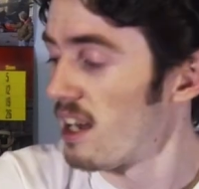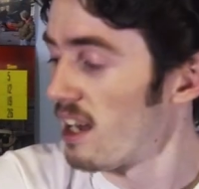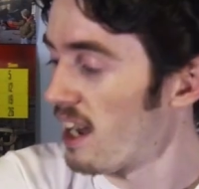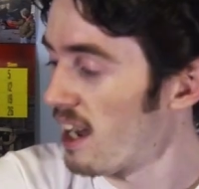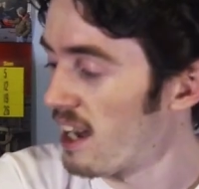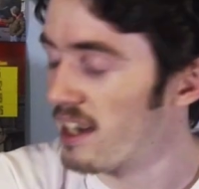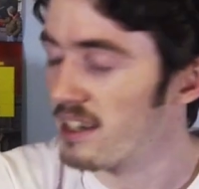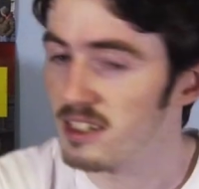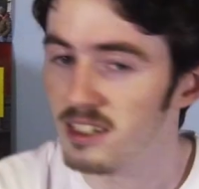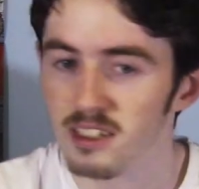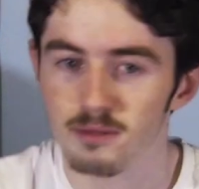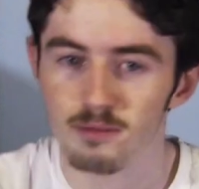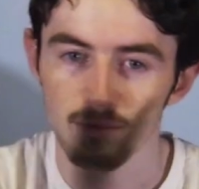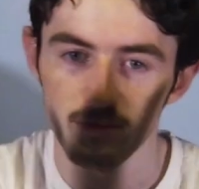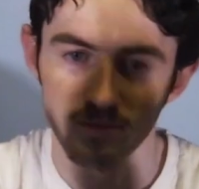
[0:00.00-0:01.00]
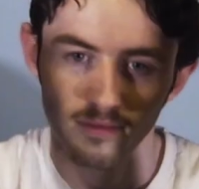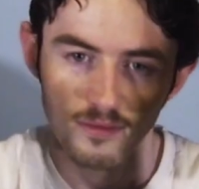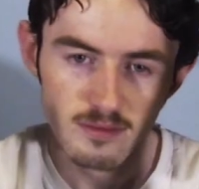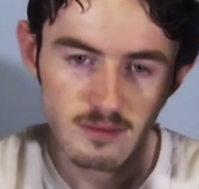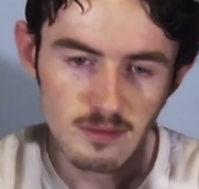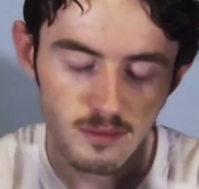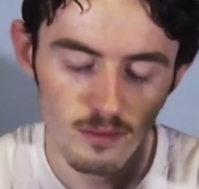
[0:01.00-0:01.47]
And
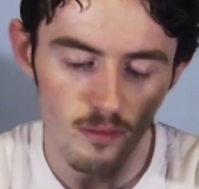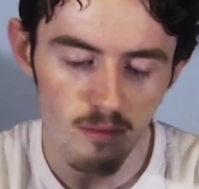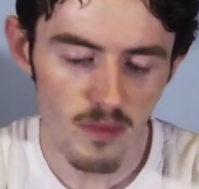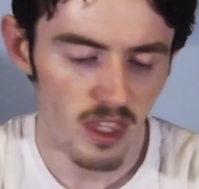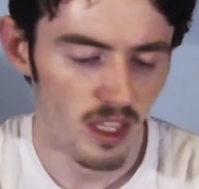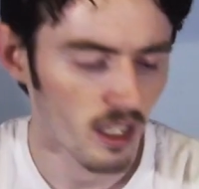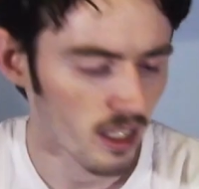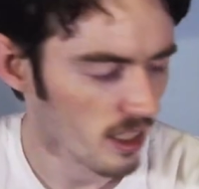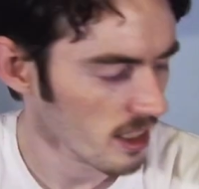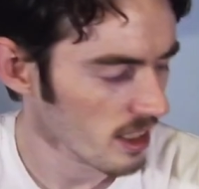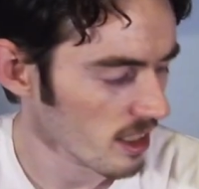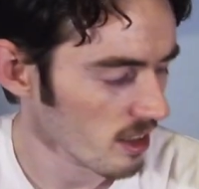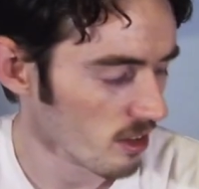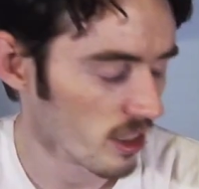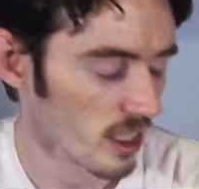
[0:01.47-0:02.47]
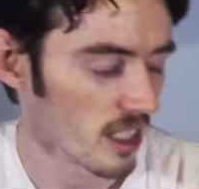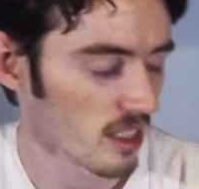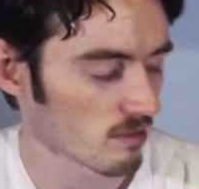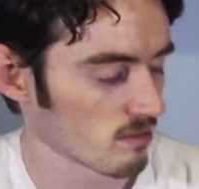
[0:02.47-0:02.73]
oh yeah,